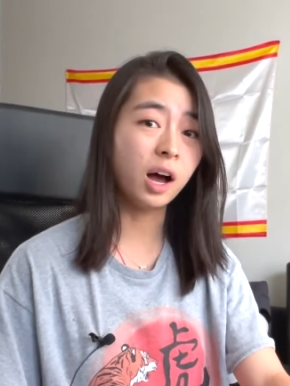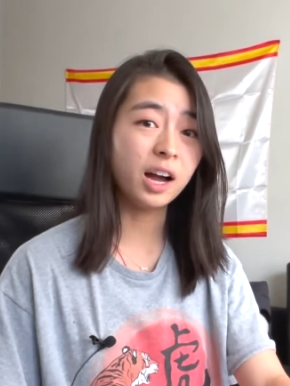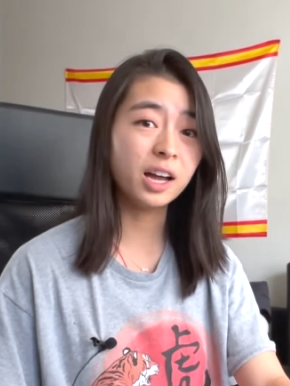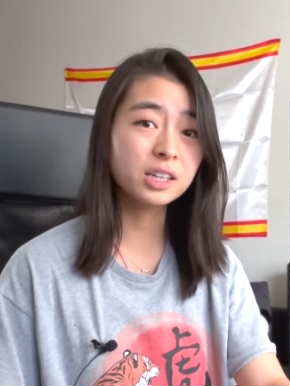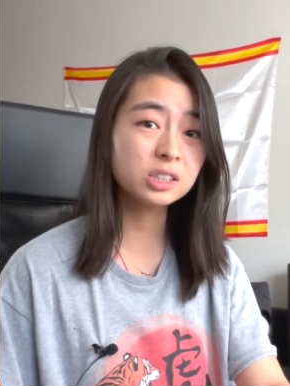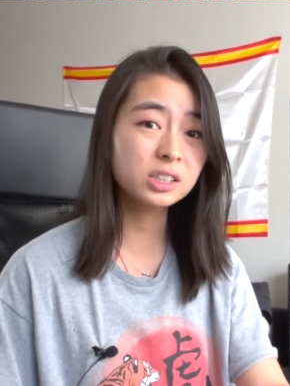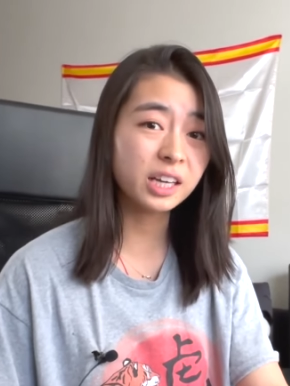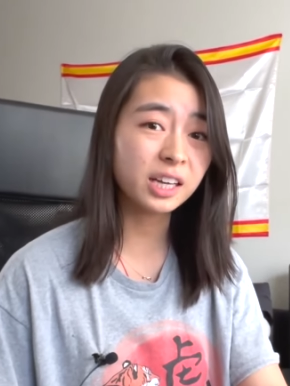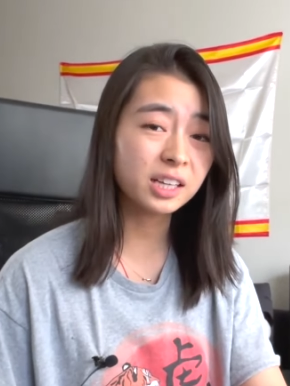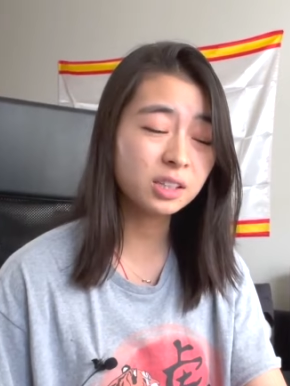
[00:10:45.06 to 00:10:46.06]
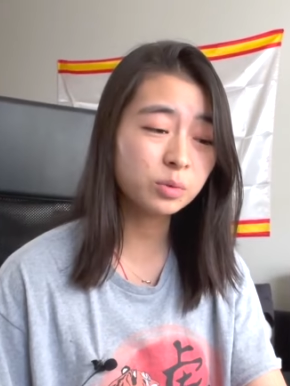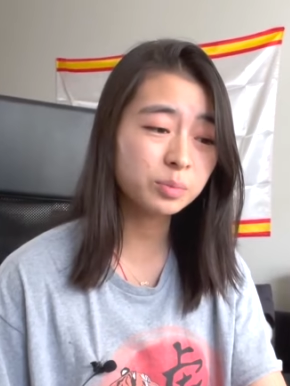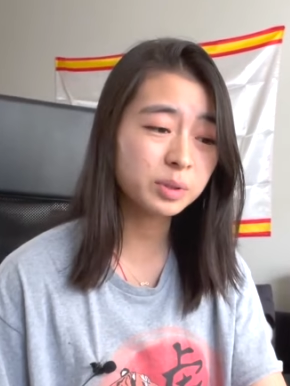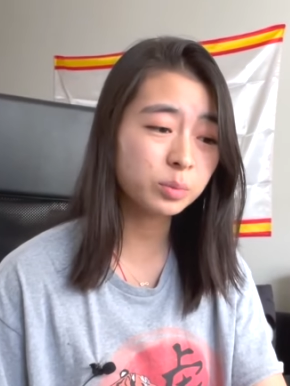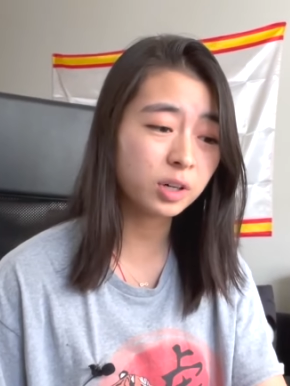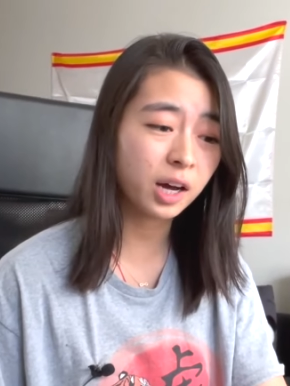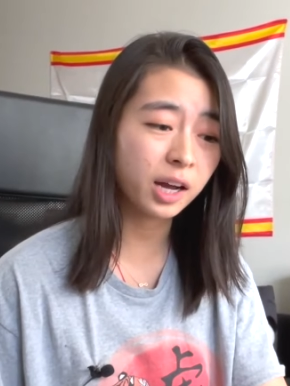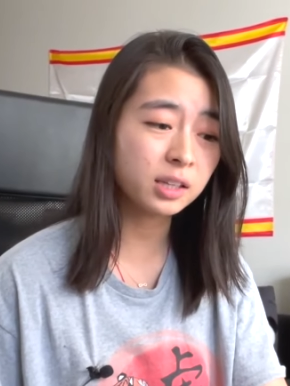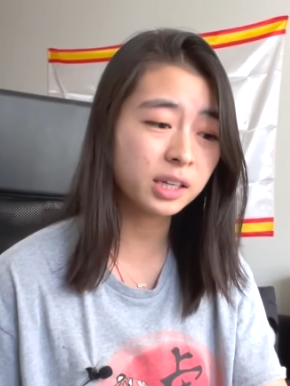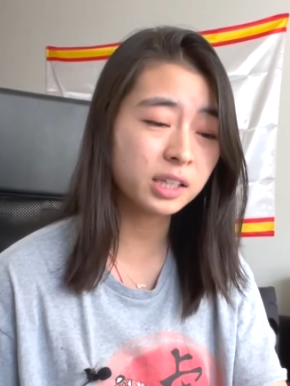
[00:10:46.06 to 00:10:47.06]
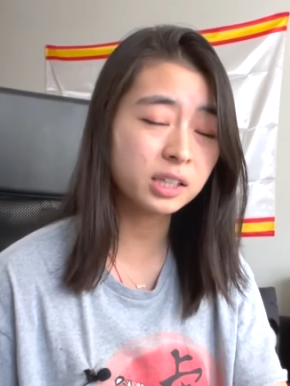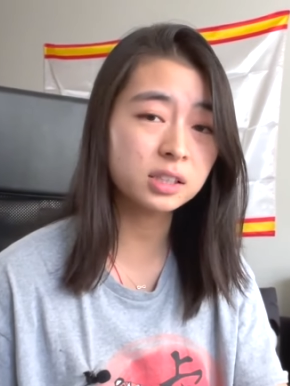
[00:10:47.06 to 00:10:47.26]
I actually hate it when people highlight in a